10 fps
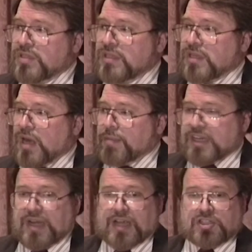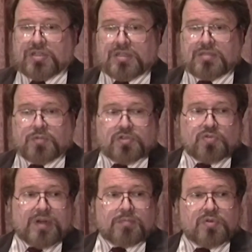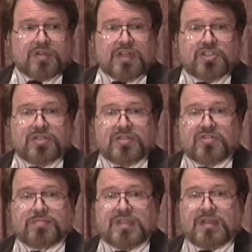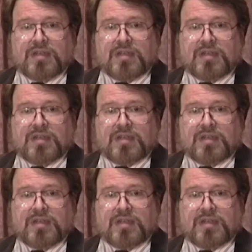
economic nationalism or trade protectionism.